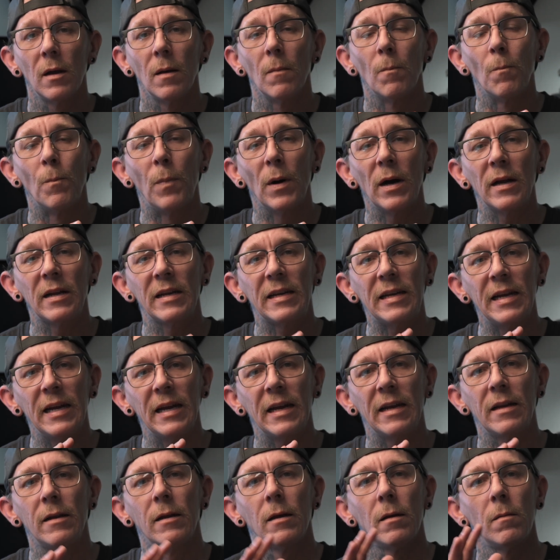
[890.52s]
But
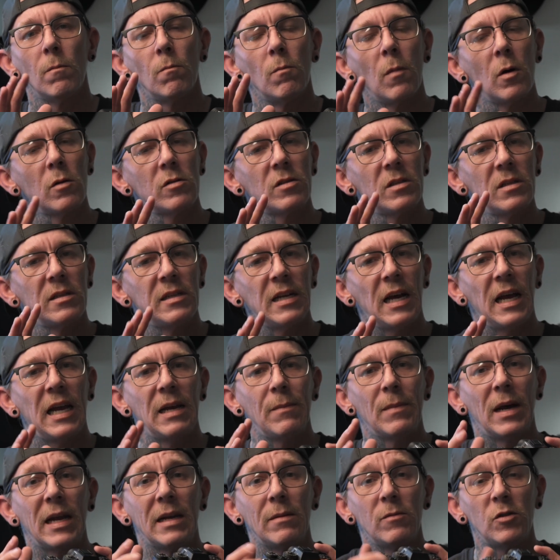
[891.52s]
again, most of the
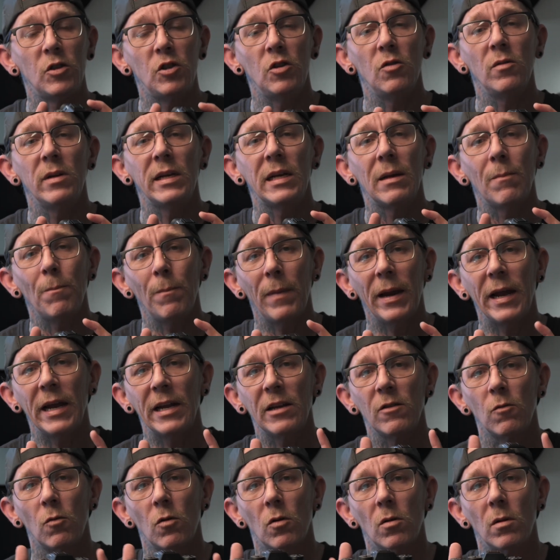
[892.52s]
time I am shooting in
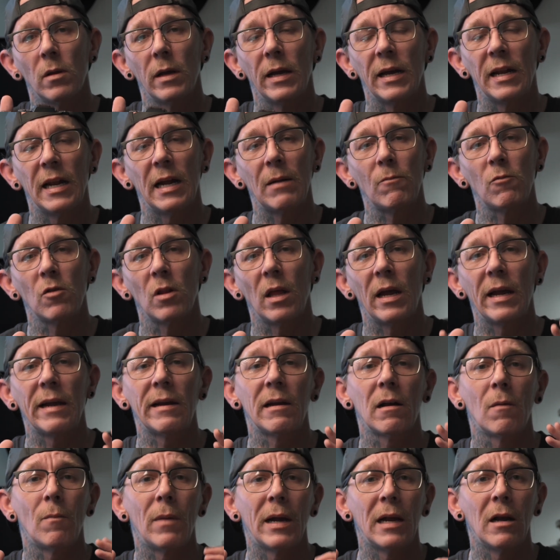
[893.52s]
manual and I'm
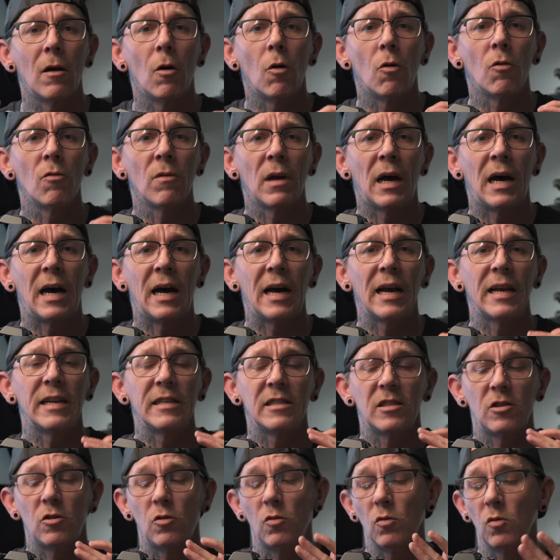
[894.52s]
relying on my own
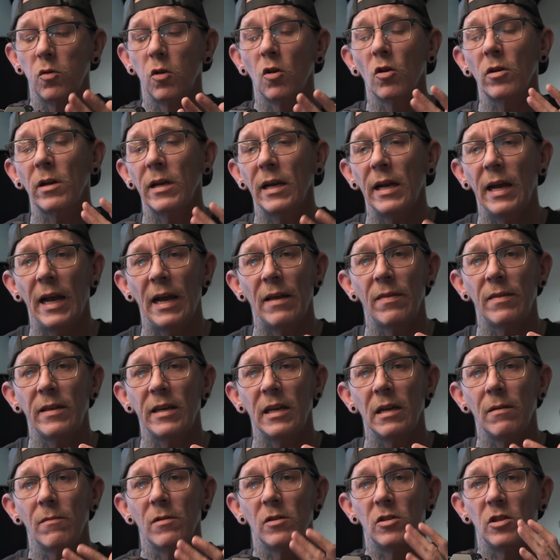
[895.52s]
eyes to look at
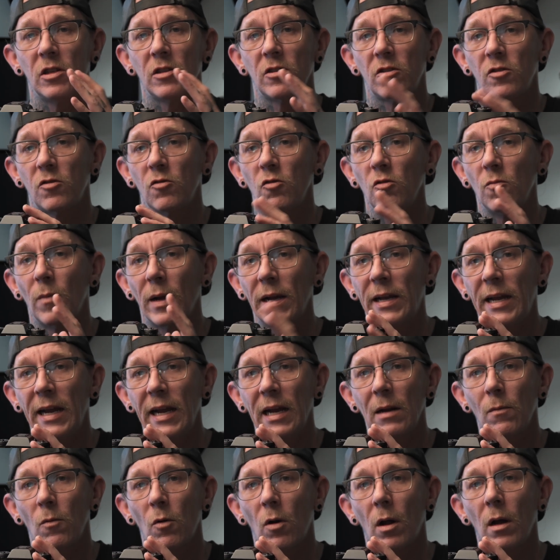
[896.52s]
the images through my
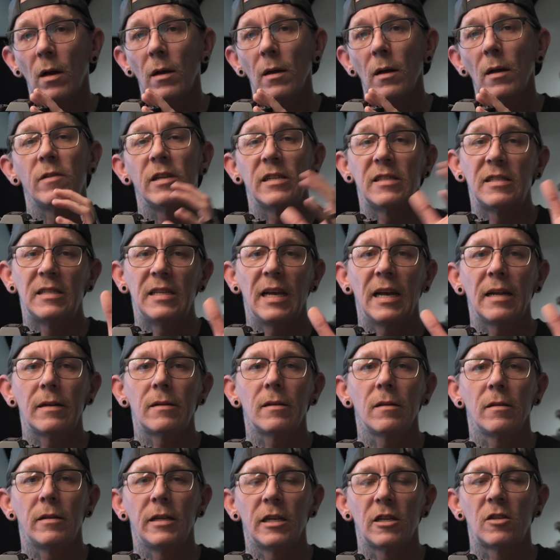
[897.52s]
camera to
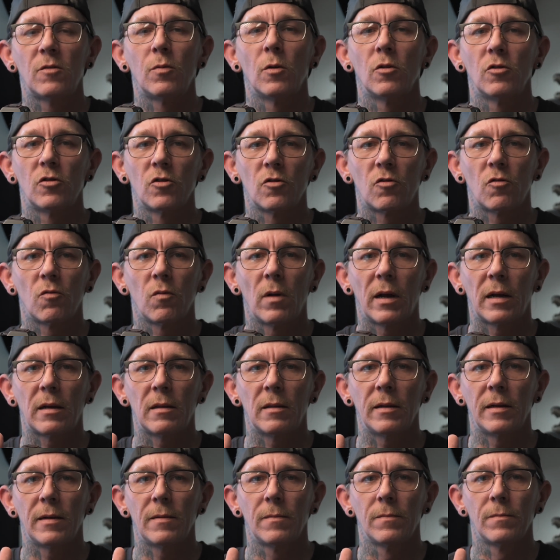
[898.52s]
set the exposure
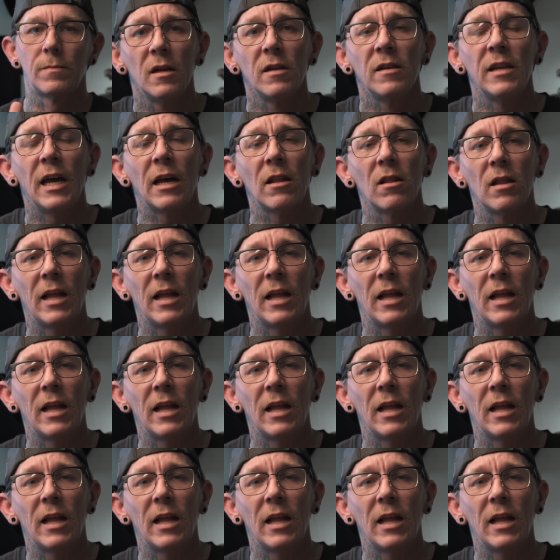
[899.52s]
correctly. Now the